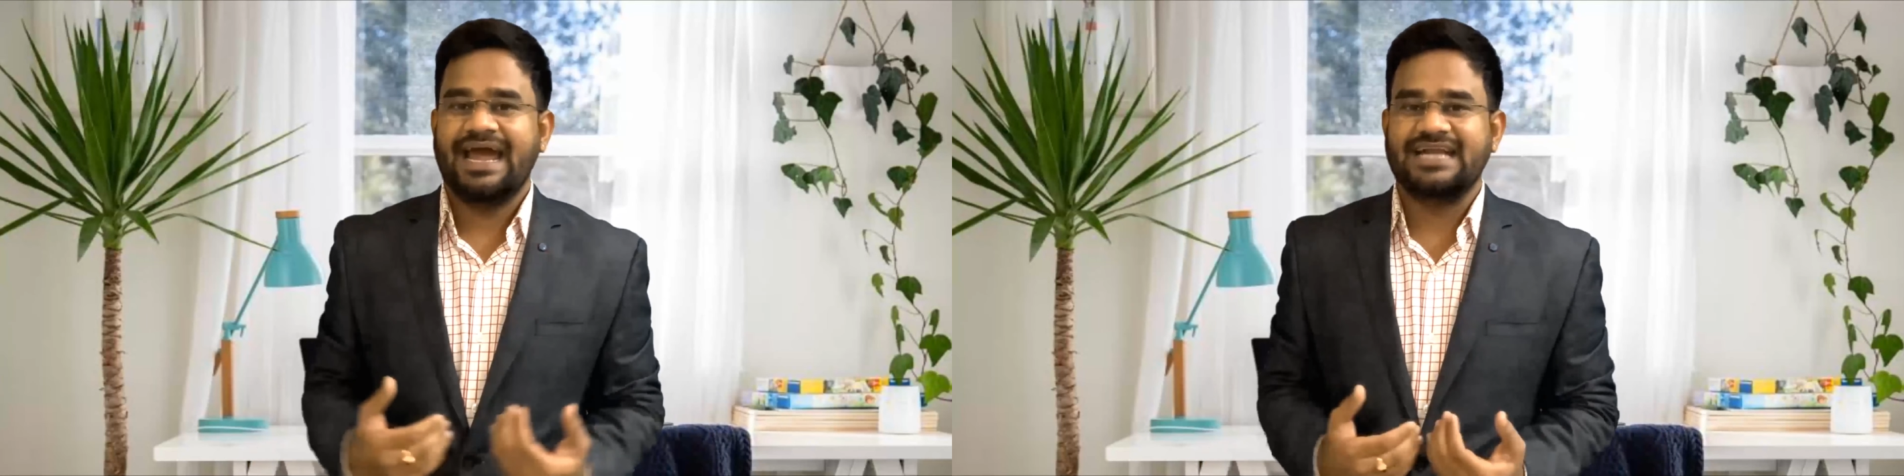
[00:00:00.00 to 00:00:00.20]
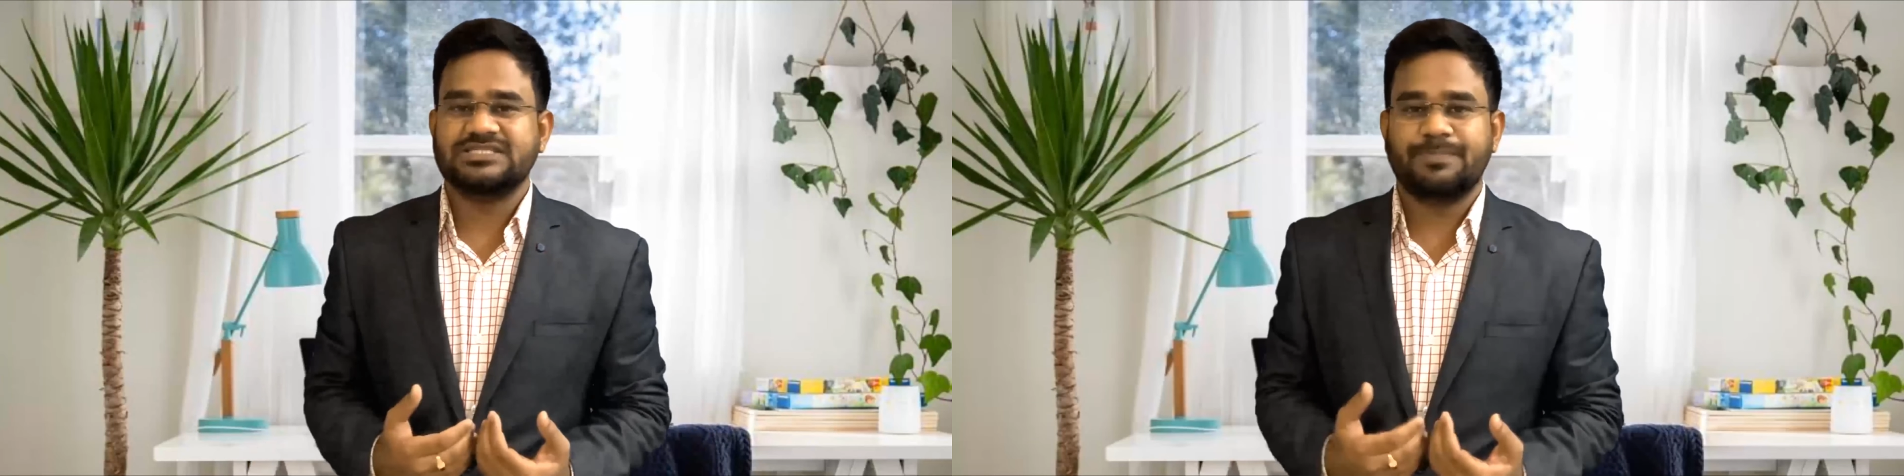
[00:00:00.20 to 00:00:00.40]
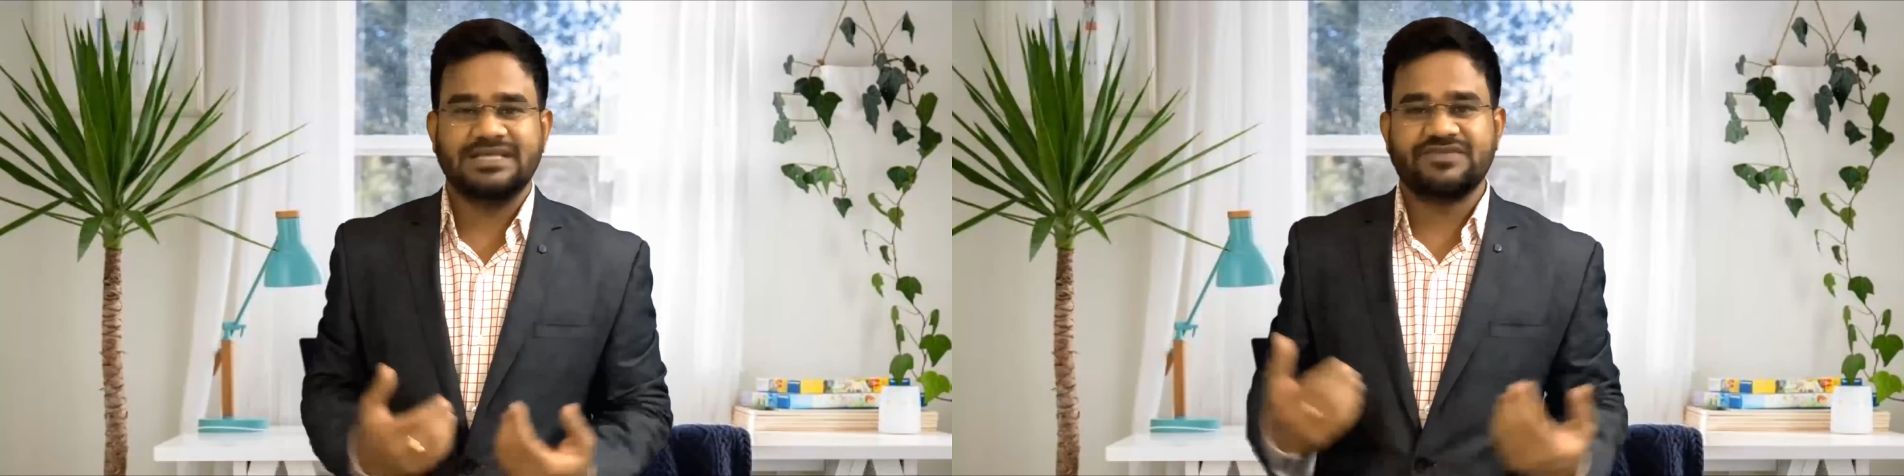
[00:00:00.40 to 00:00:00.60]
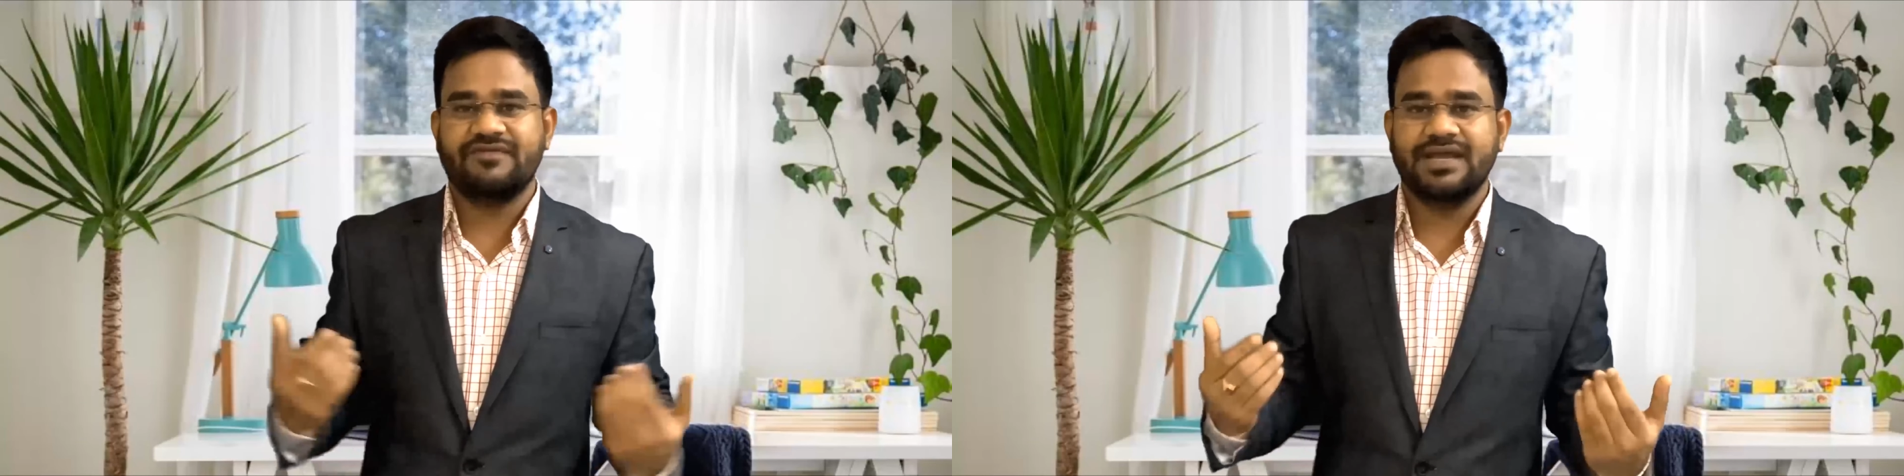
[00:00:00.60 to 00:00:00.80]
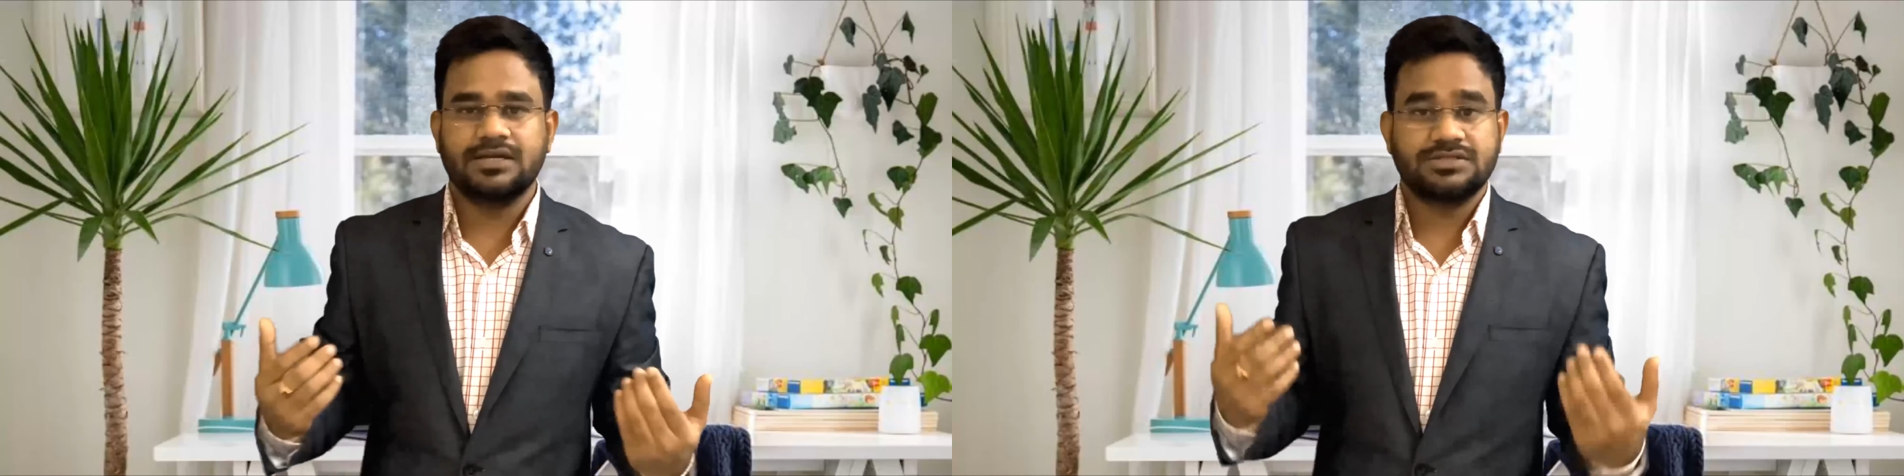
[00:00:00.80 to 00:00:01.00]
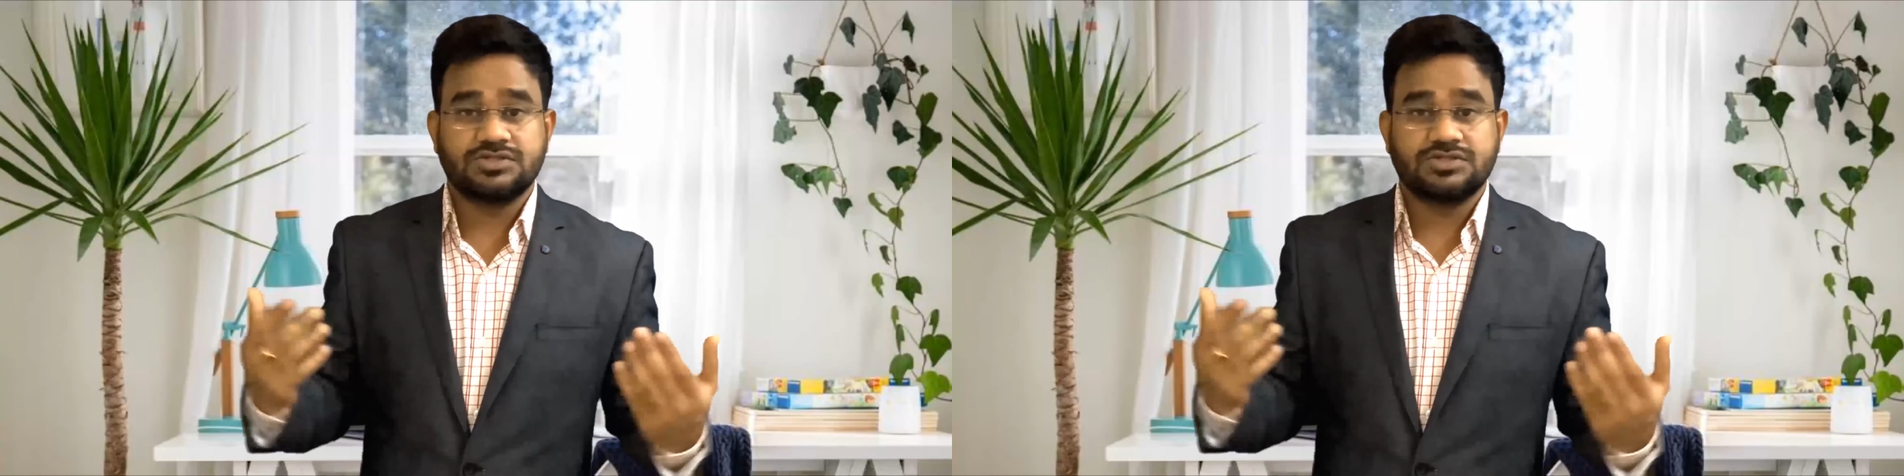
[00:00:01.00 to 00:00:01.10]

and specific